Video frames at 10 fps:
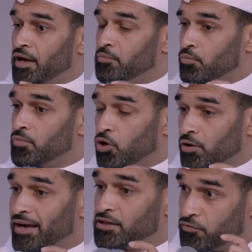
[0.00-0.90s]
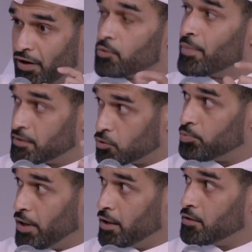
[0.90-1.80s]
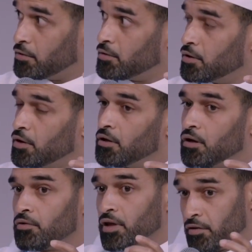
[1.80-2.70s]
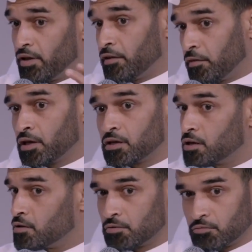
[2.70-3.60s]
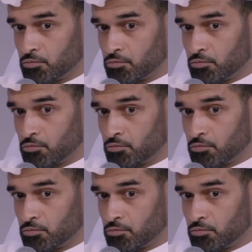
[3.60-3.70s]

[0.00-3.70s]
and a developmental plan, then I think